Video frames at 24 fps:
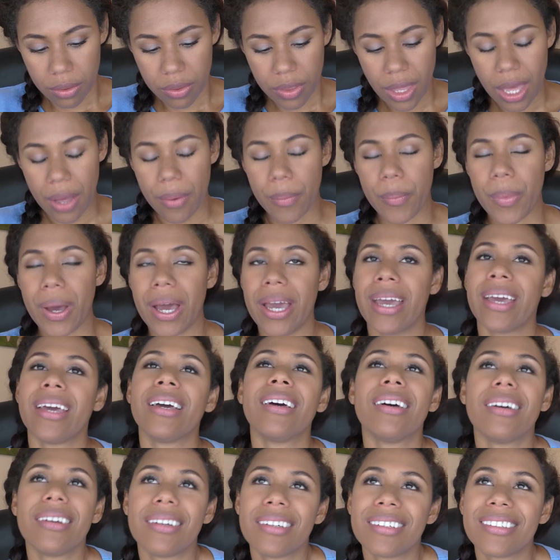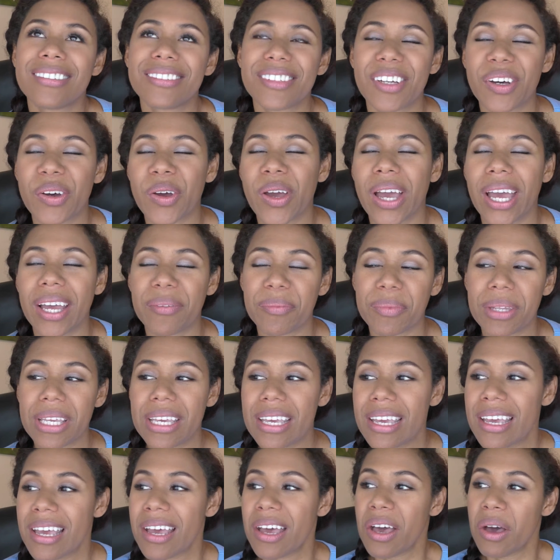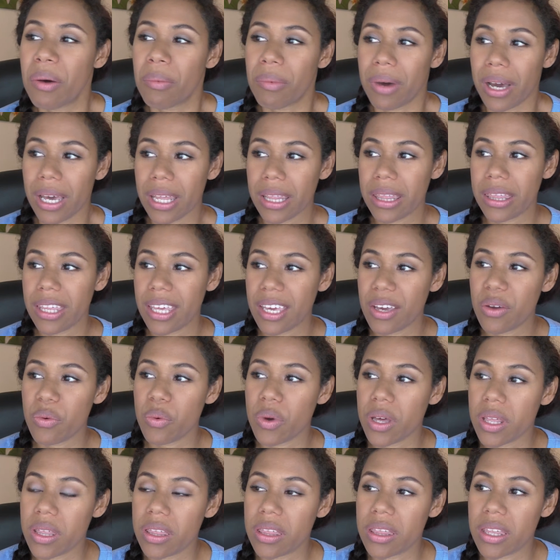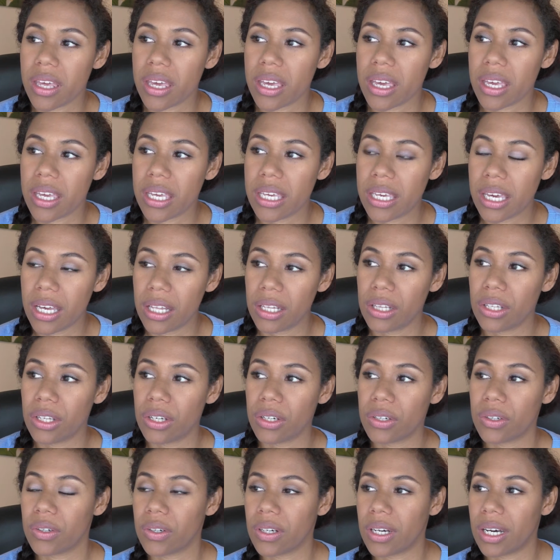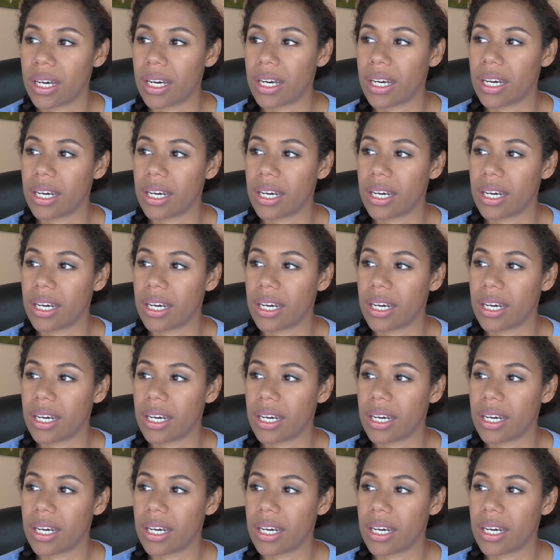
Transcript: That my okay, my thing with yellow